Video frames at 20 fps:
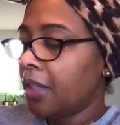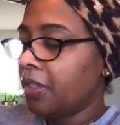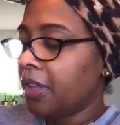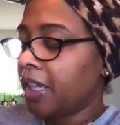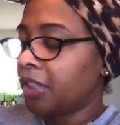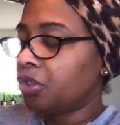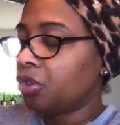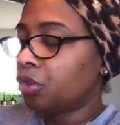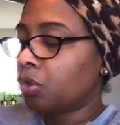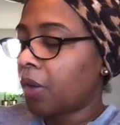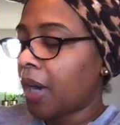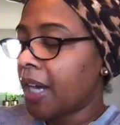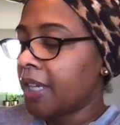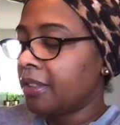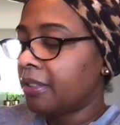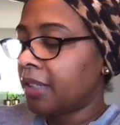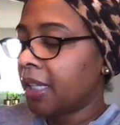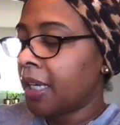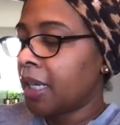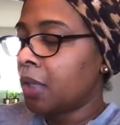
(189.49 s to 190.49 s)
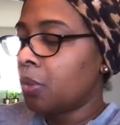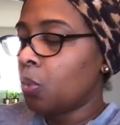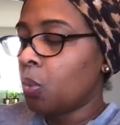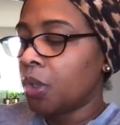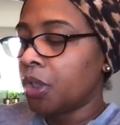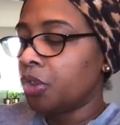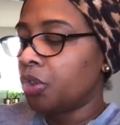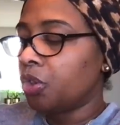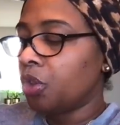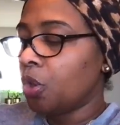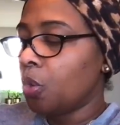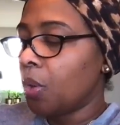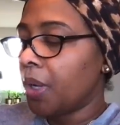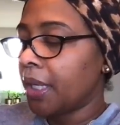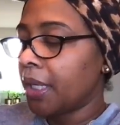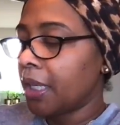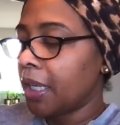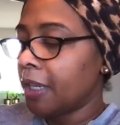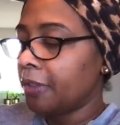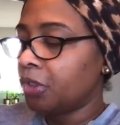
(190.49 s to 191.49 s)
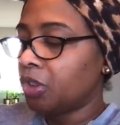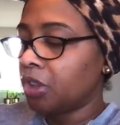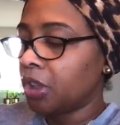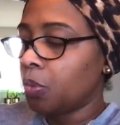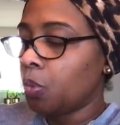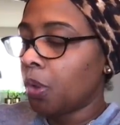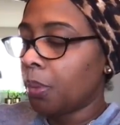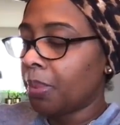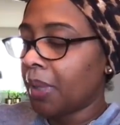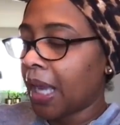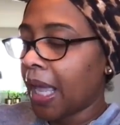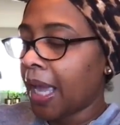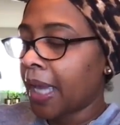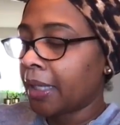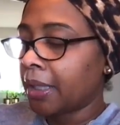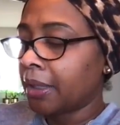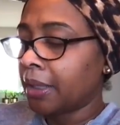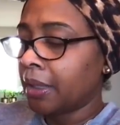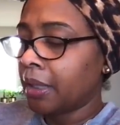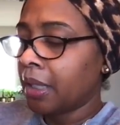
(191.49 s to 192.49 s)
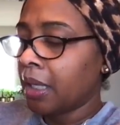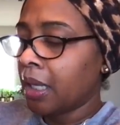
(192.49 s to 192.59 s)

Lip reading: that Streisand would do it if she were black.